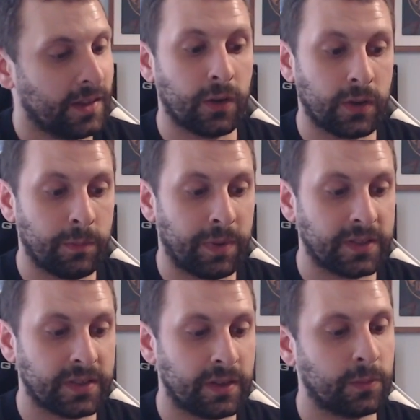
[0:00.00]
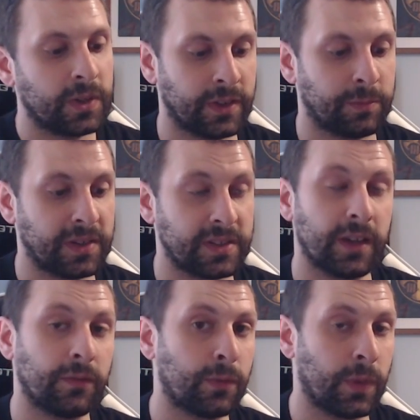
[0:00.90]
Cocoa butter,
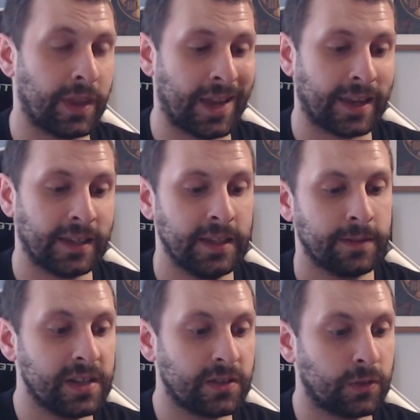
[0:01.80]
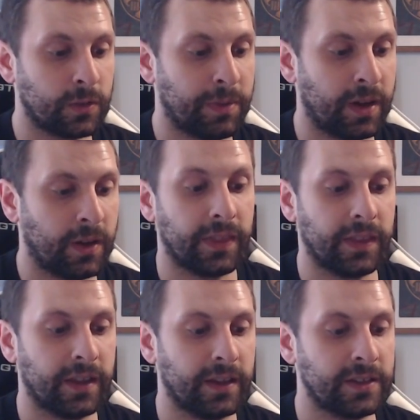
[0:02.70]
especially helpful with acne. Detox bar,
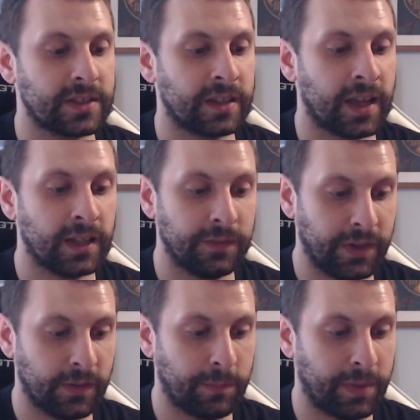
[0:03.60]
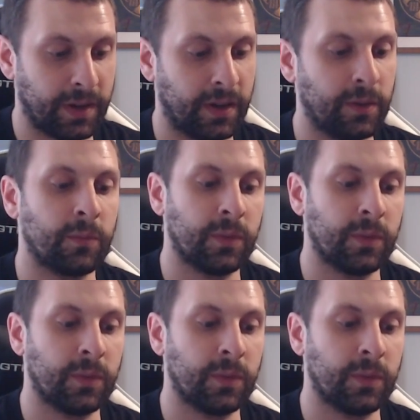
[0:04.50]
and there is an aloe vera bar